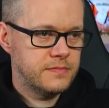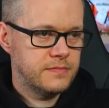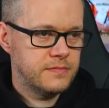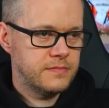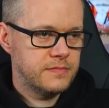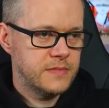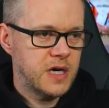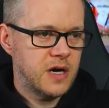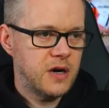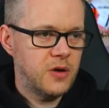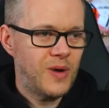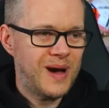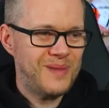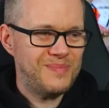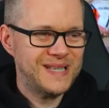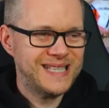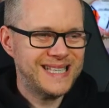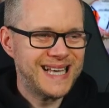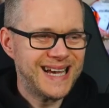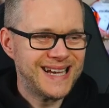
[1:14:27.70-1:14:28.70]
Oh,
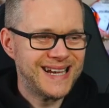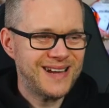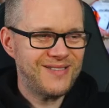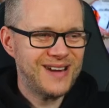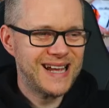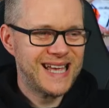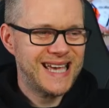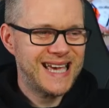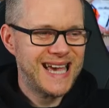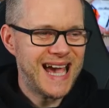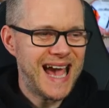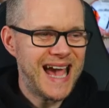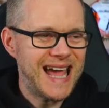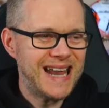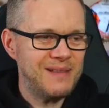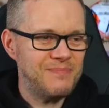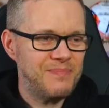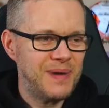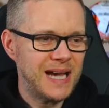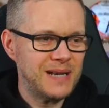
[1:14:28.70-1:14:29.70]
Wan-Bissaka
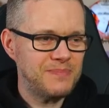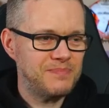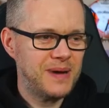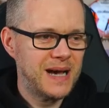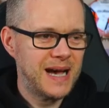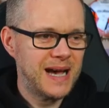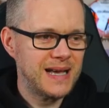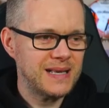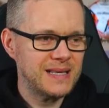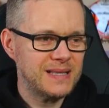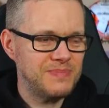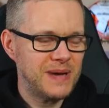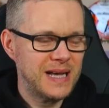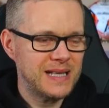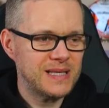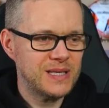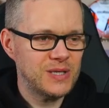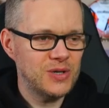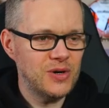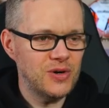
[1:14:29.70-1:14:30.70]
again. Bad pass,
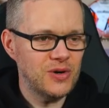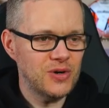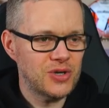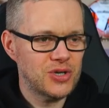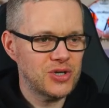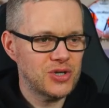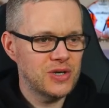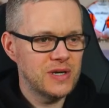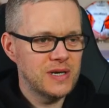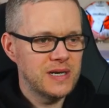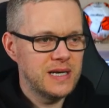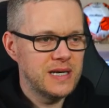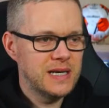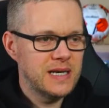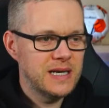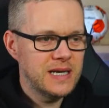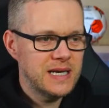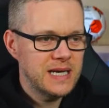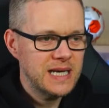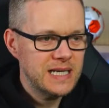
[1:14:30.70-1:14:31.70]
bad touch.
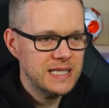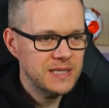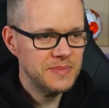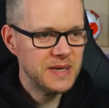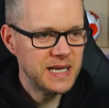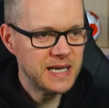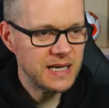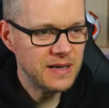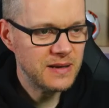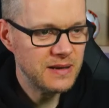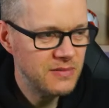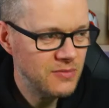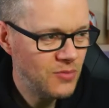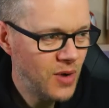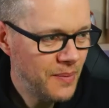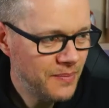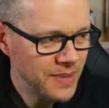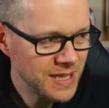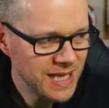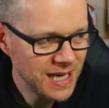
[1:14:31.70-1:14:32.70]
He's a bit...
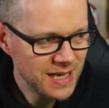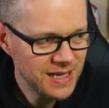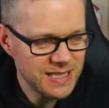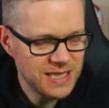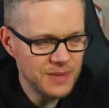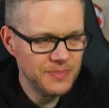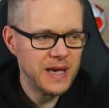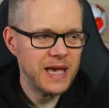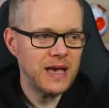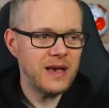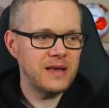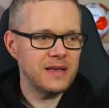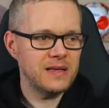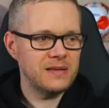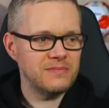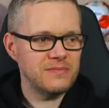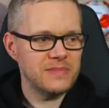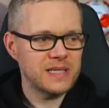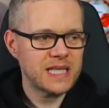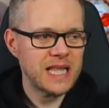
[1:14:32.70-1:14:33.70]
Wan-Bissaka's a bit
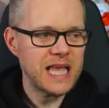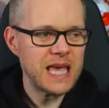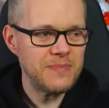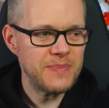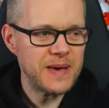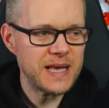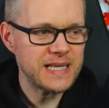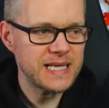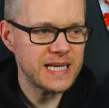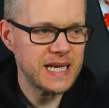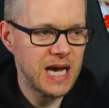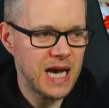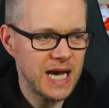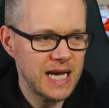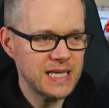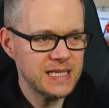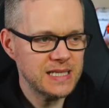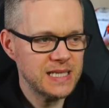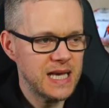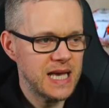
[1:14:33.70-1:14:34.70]
sleepy tonight,
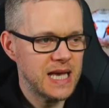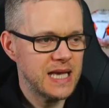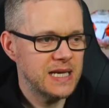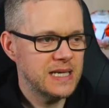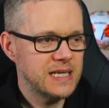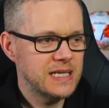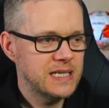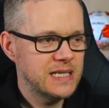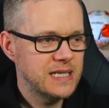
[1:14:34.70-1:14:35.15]
isn't he?